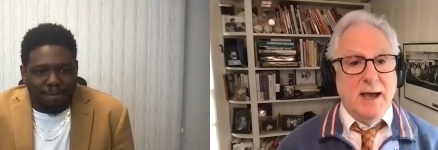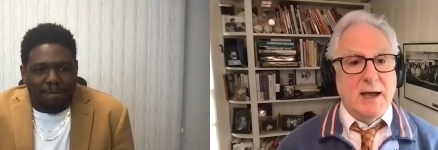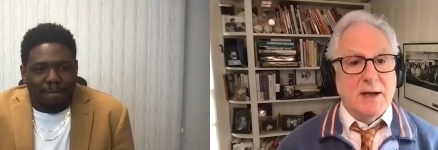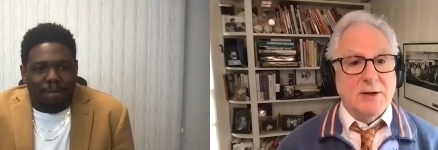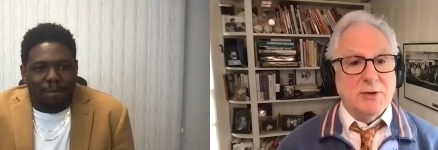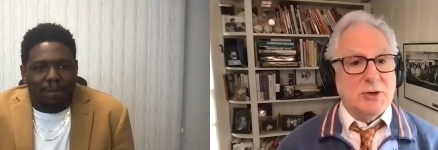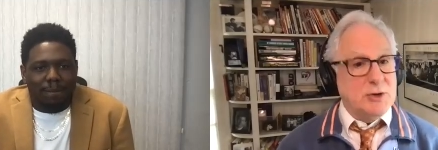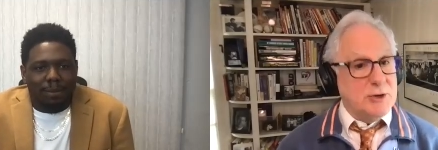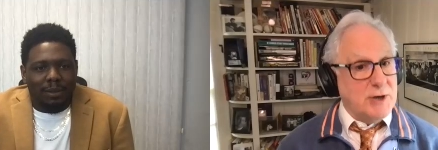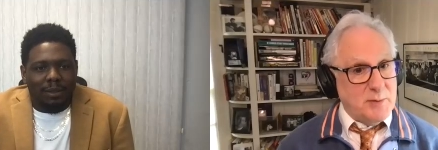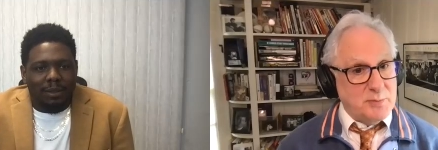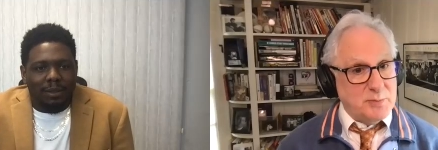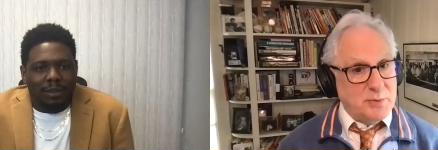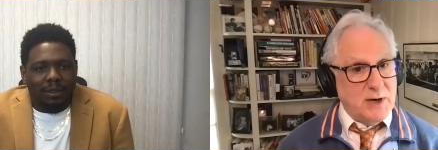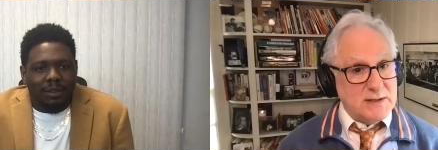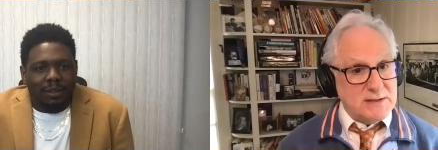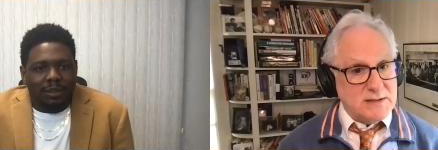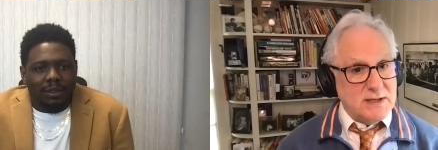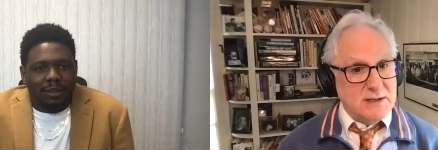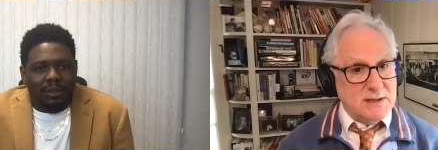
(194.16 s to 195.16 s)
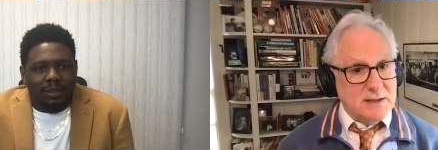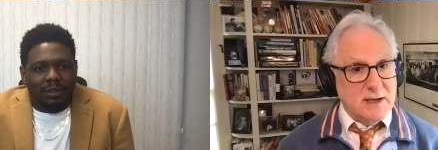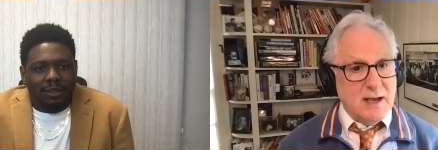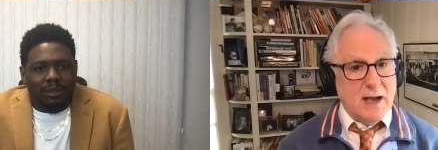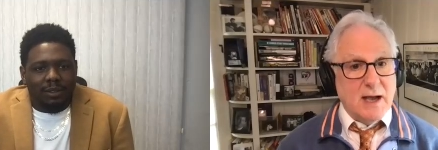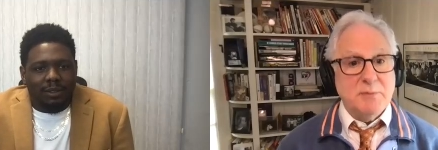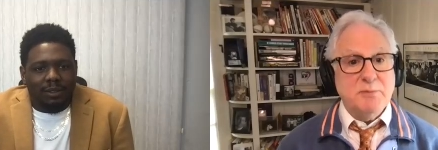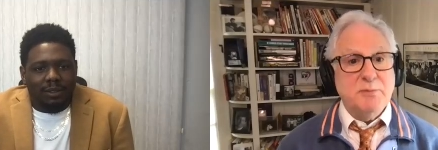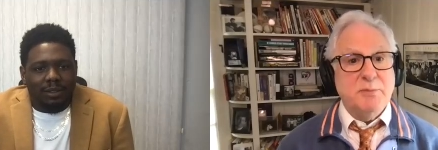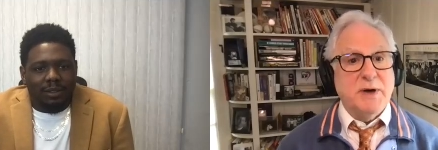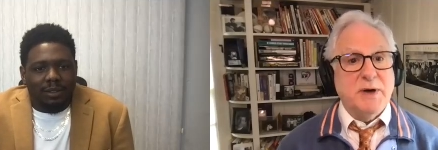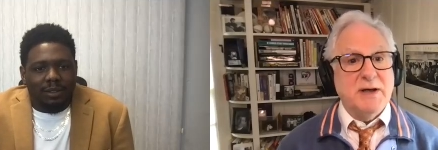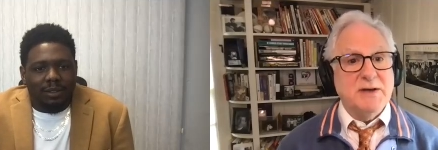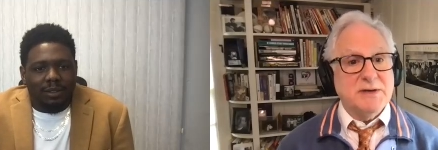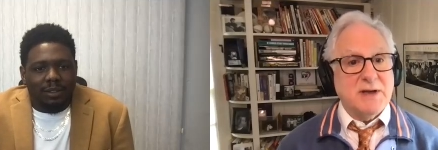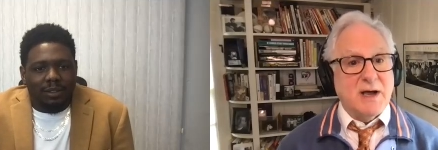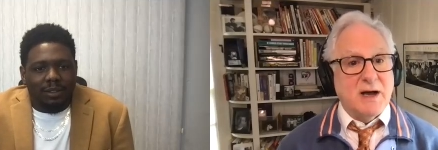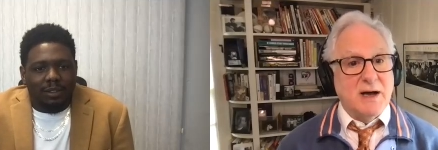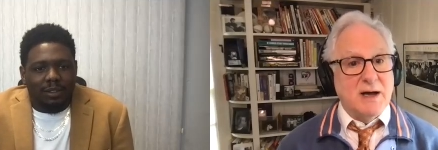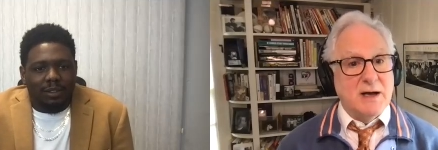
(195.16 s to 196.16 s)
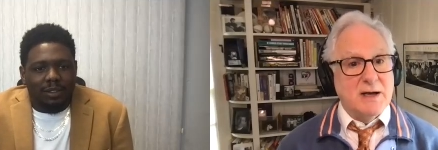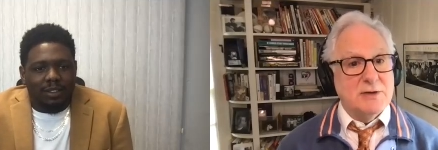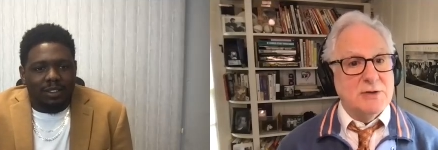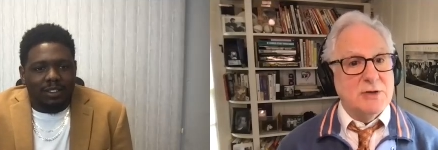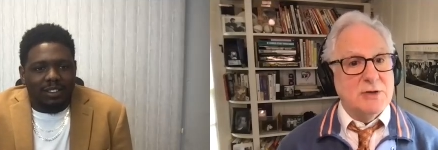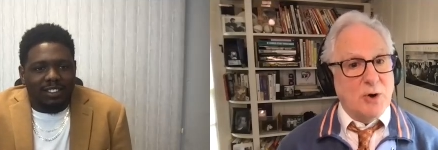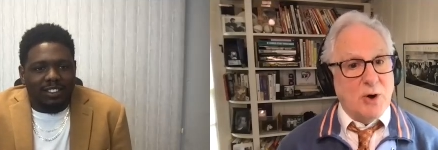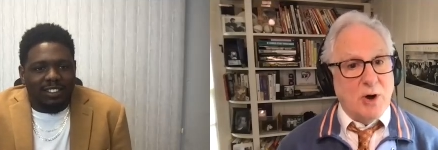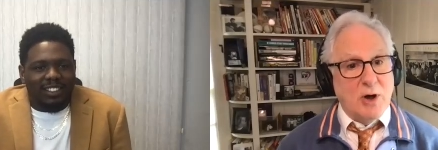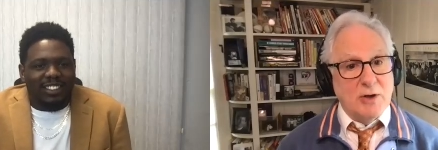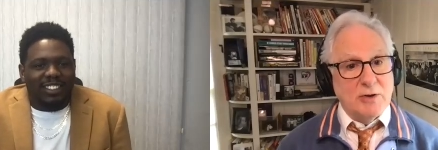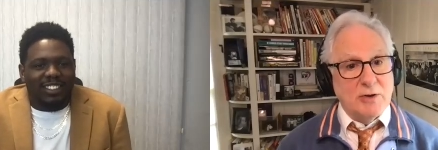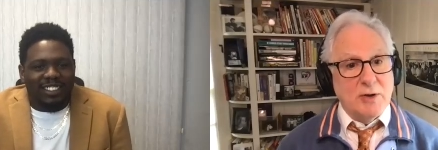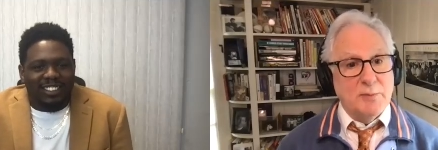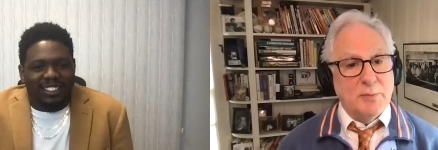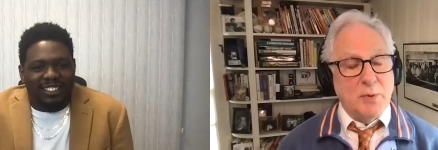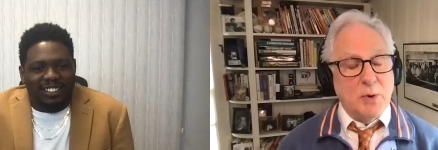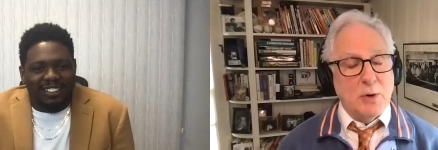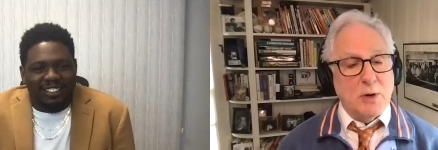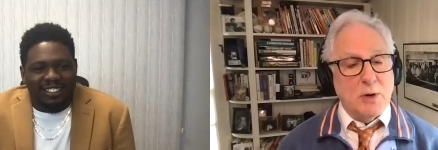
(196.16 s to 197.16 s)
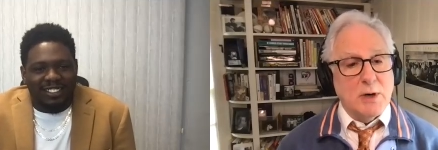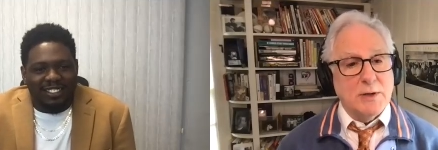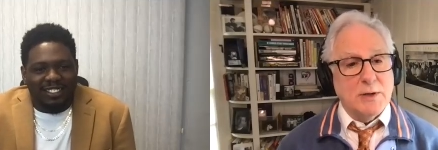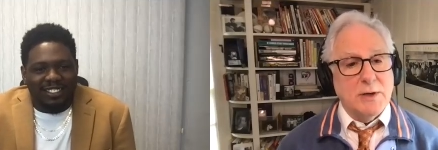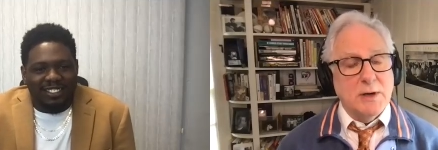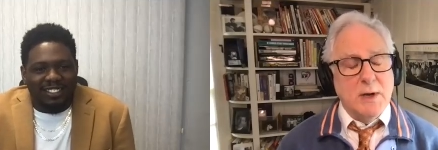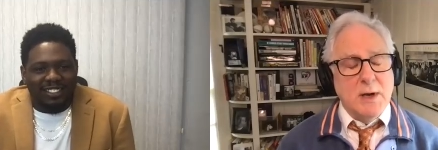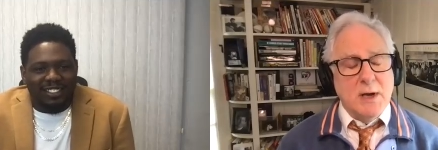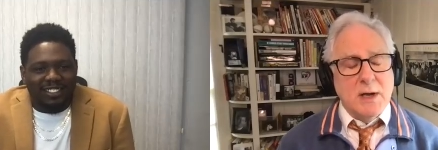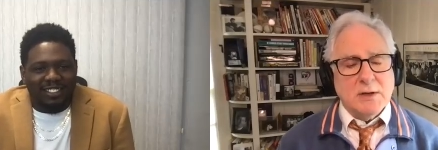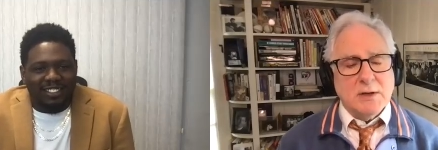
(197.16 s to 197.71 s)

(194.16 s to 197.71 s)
Speaker 1: and you're not president yet, but uh, you're on the board.